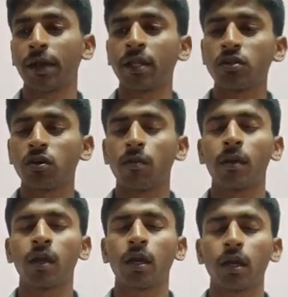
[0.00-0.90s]

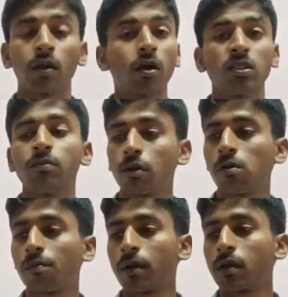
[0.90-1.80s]
brainstorming, and constant
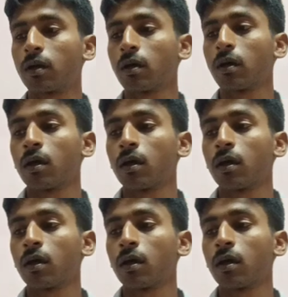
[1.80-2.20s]
development.